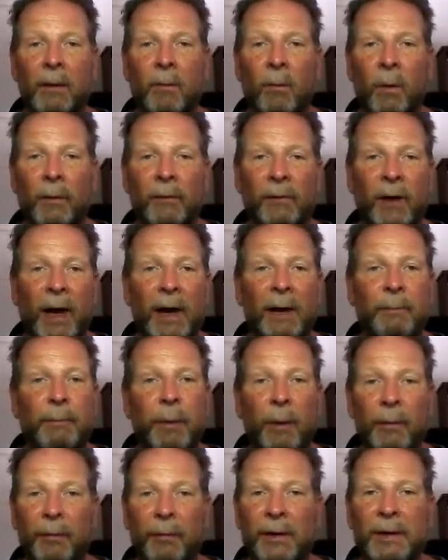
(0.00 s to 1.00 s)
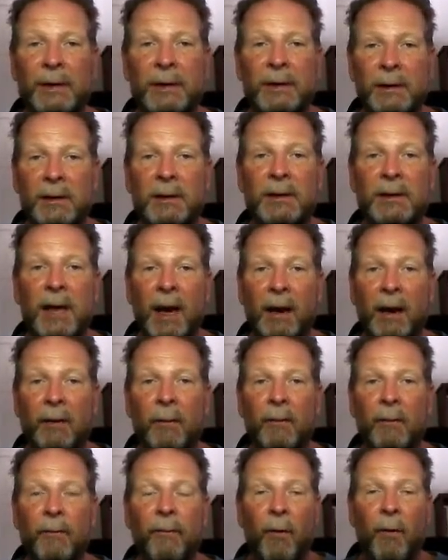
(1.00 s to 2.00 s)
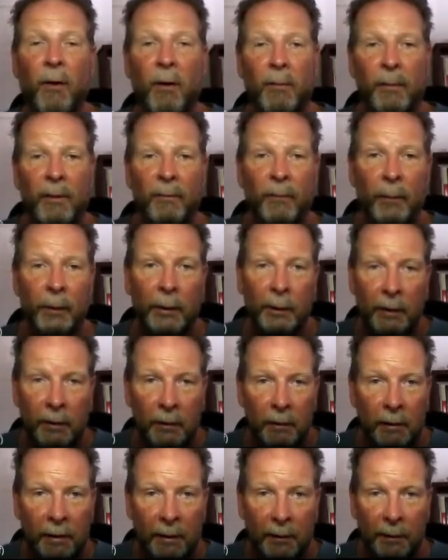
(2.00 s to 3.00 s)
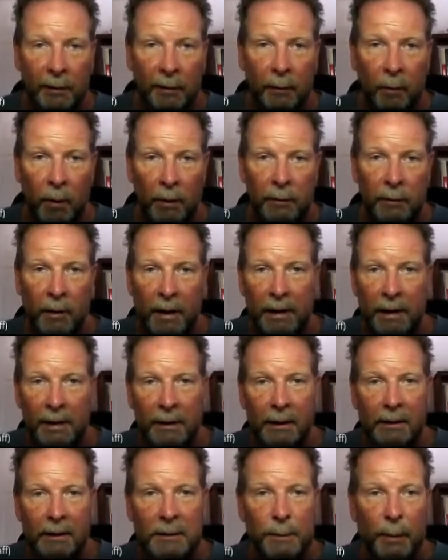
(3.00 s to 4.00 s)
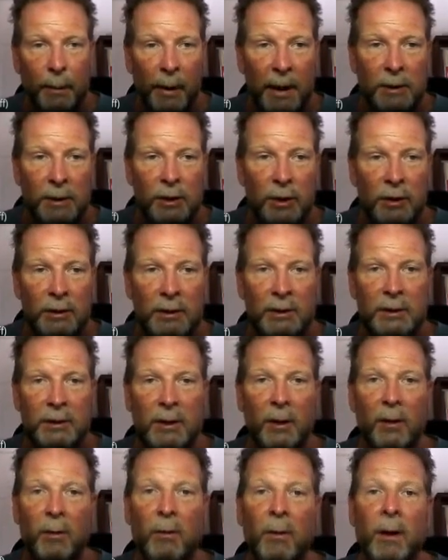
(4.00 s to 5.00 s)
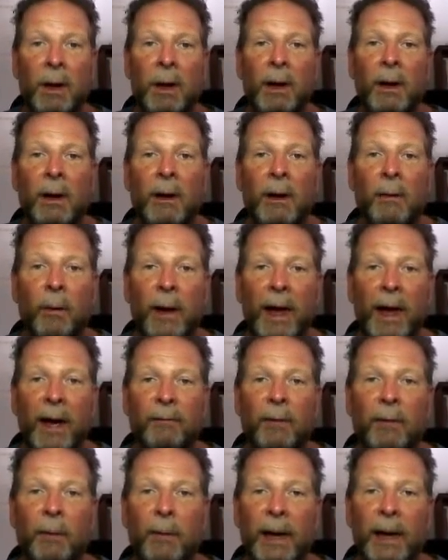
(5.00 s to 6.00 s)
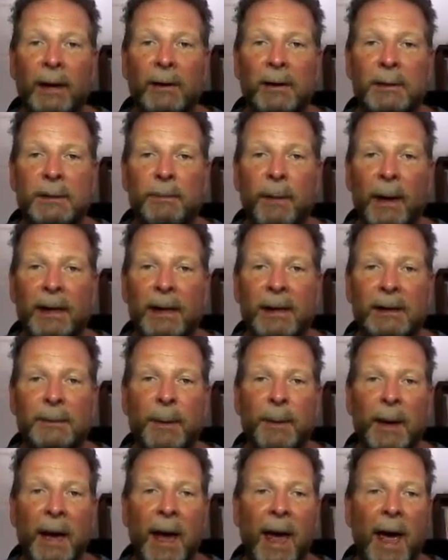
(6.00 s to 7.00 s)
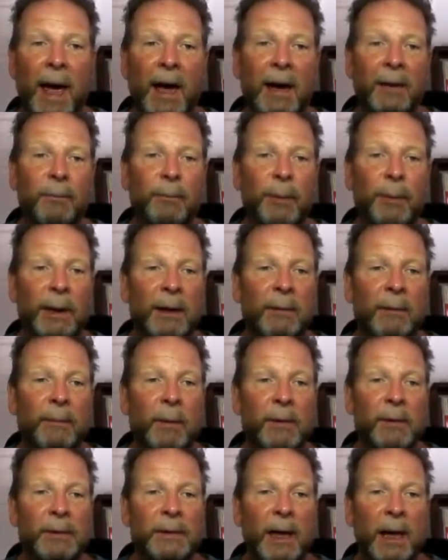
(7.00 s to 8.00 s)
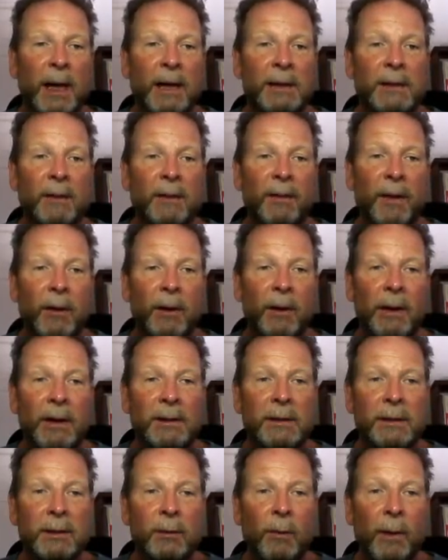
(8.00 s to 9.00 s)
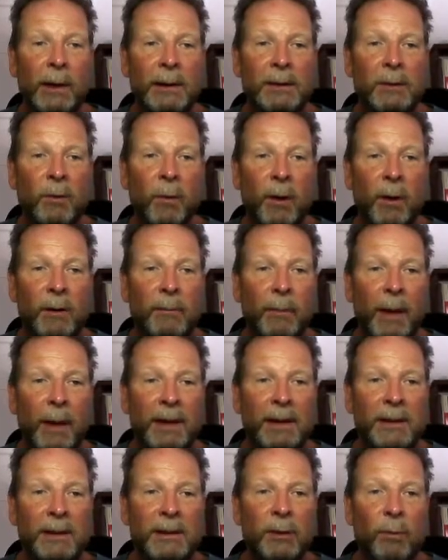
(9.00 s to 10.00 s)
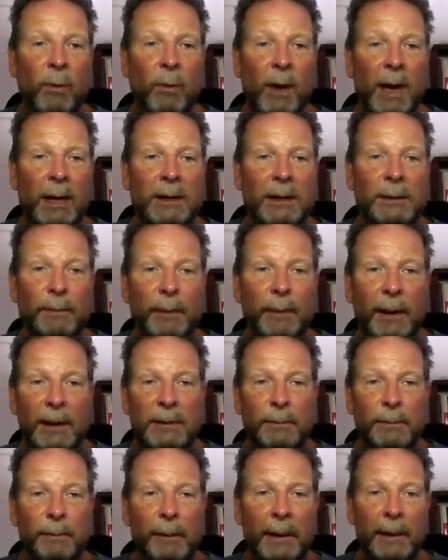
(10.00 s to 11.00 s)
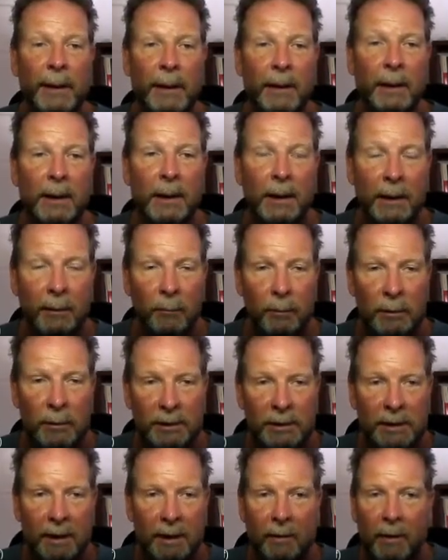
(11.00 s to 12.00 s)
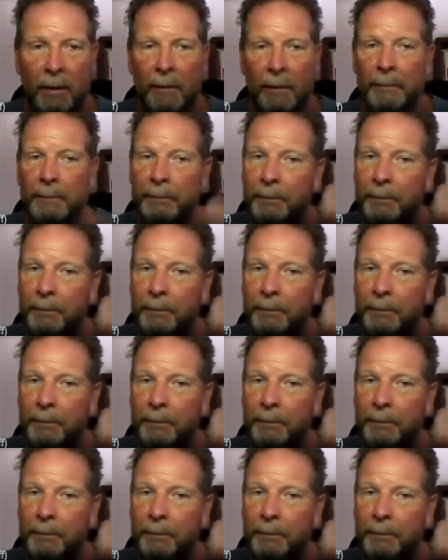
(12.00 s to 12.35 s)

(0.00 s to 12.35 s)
we've got to put this in standard form if we're going to look at the quadratic expression. So we have to make this minus p add p to both sides. There it is, 2x squared minus 3x plus p equals 0.